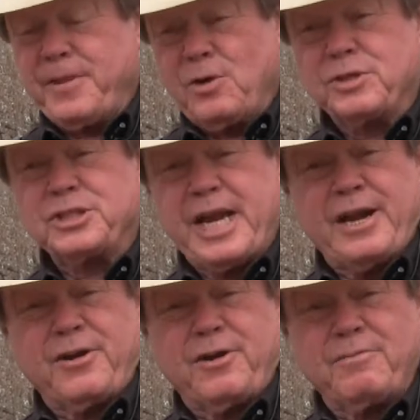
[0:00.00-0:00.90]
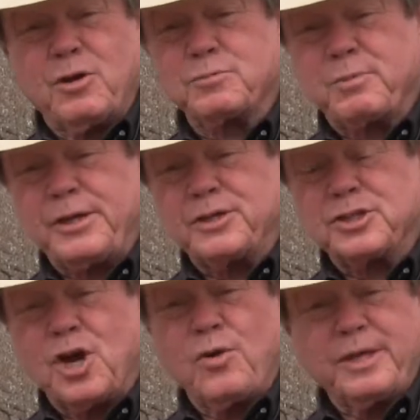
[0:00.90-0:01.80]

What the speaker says: The only standard that most breeders know